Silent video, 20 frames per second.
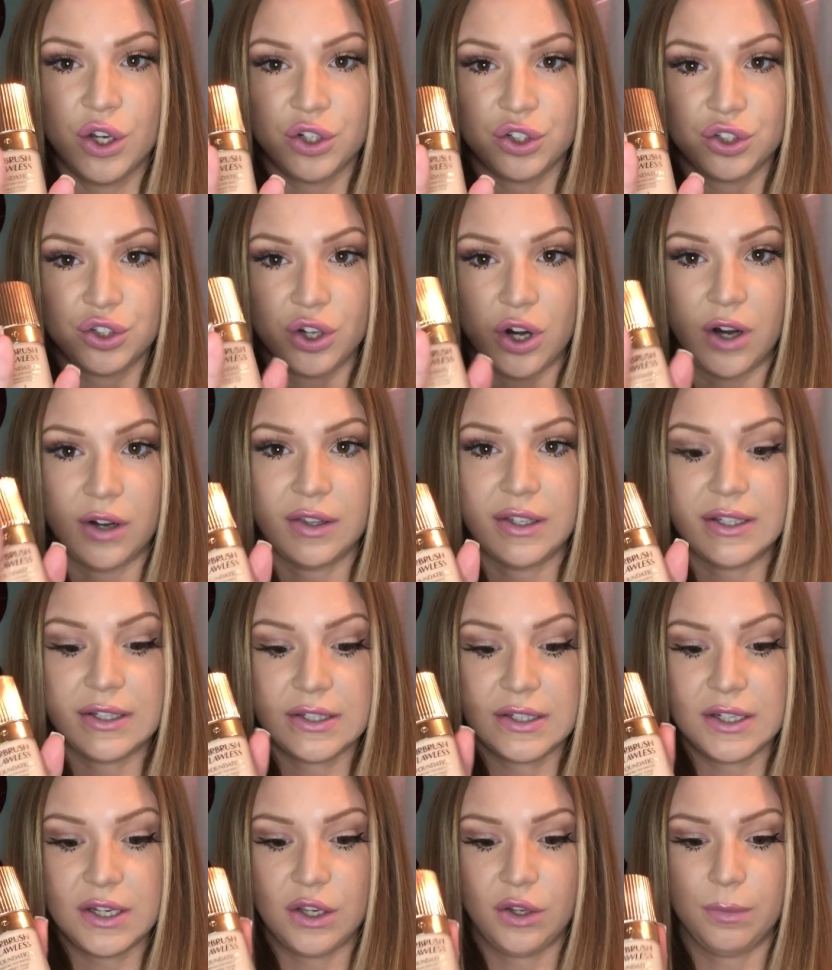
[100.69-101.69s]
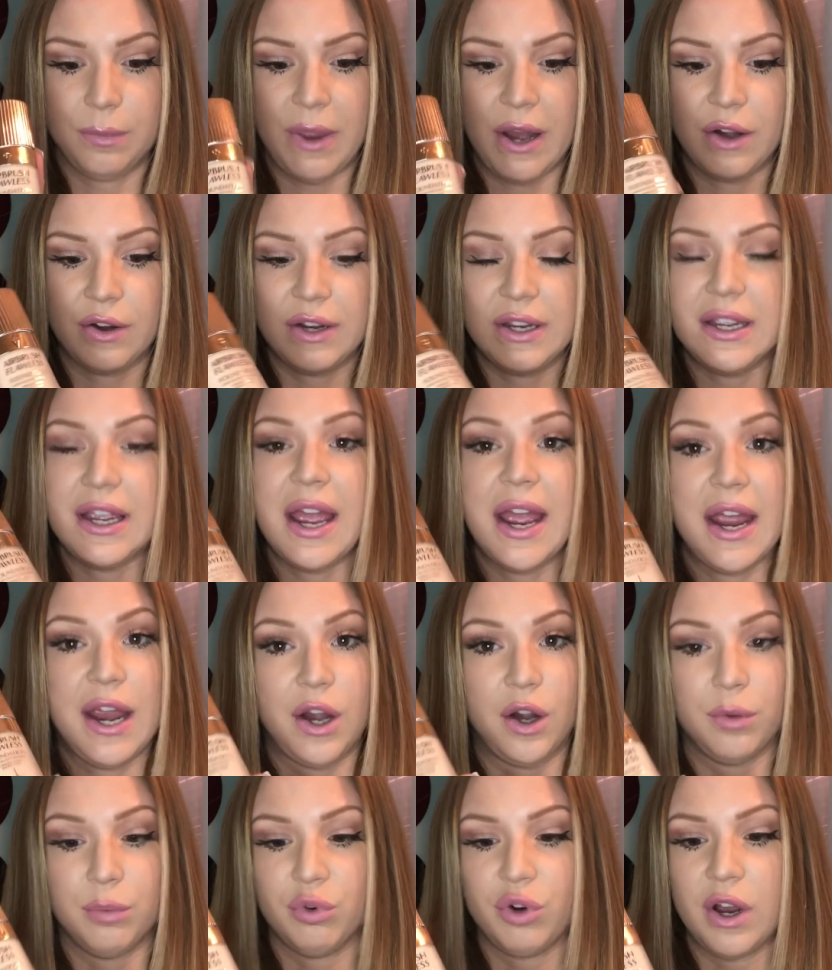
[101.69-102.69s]
Charlottetilbury
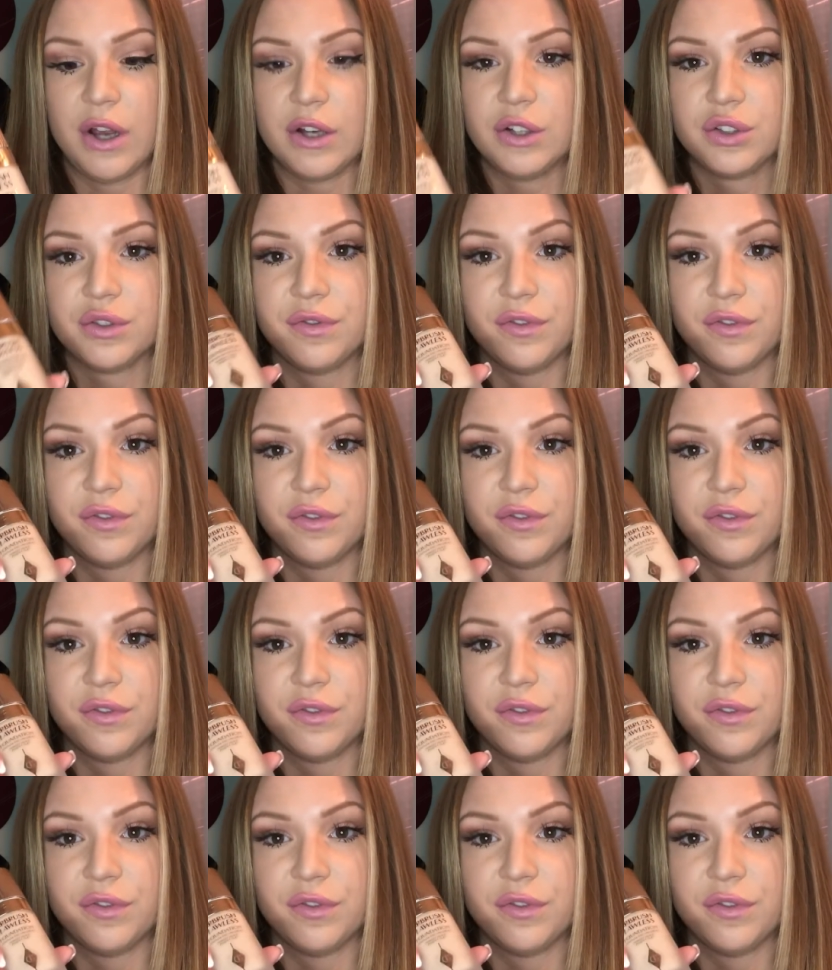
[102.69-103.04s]
Airbrush